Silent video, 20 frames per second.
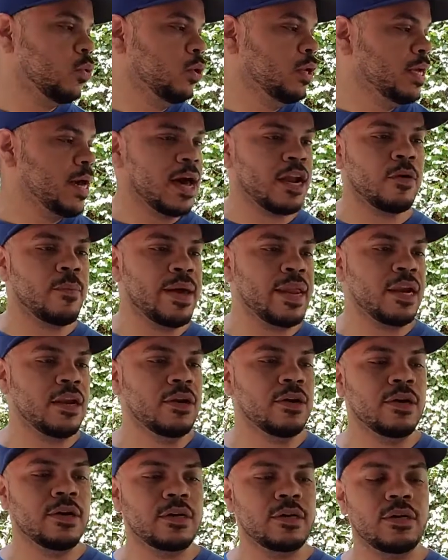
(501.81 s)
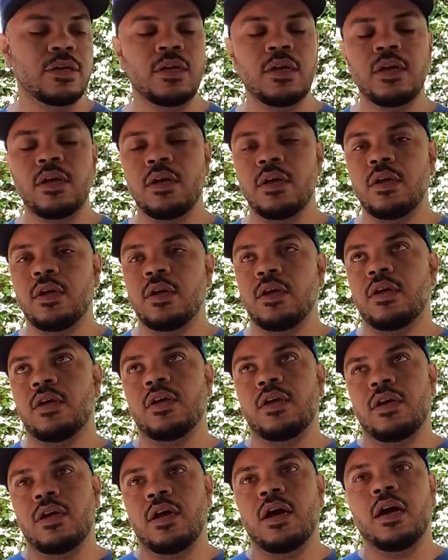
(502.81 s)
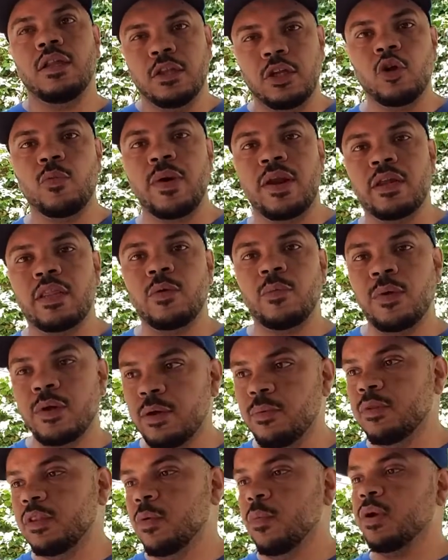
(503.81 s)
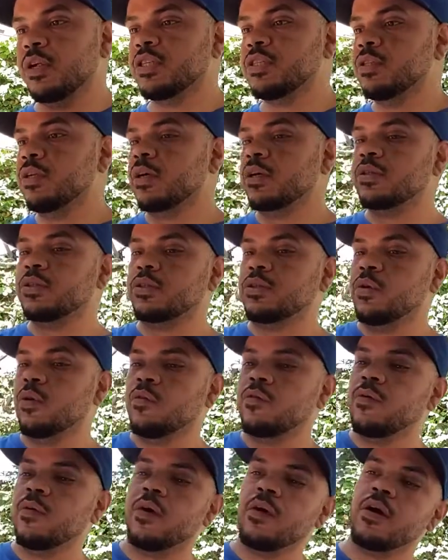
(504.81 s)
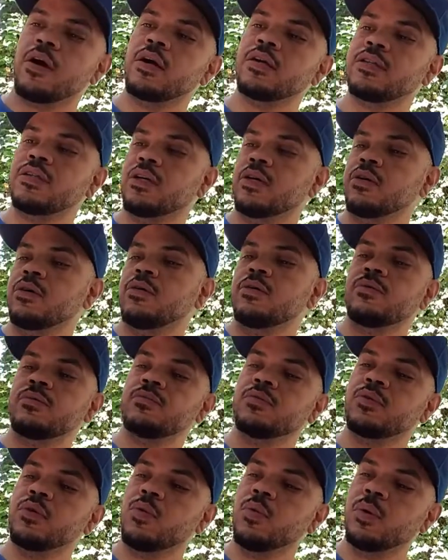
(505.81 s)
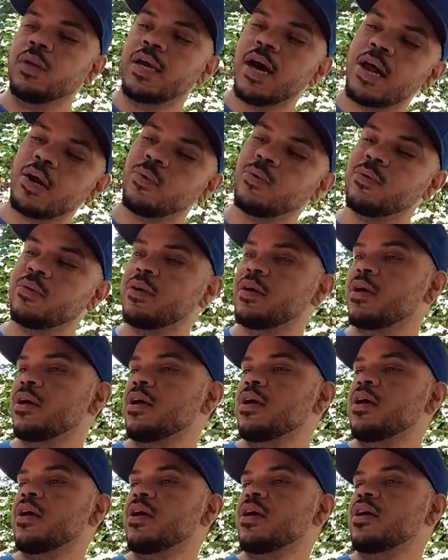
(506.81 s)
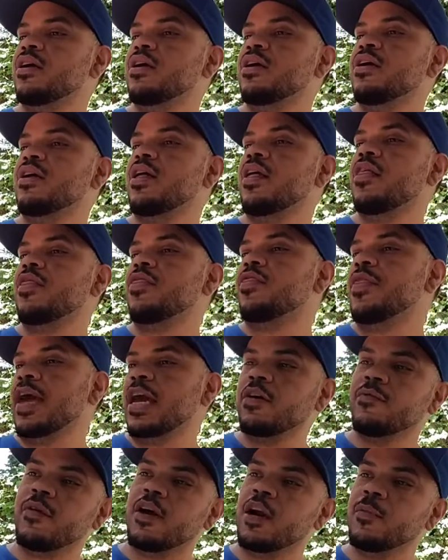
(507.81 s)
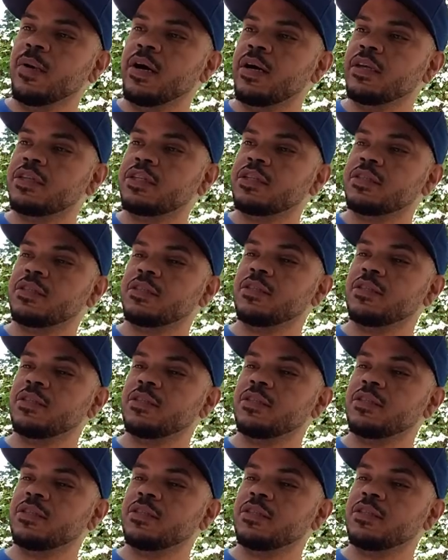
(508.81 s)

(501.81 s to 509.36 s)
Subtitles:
Juliano made it look a little better than what it's looked so far. So Juliano, thank you very much.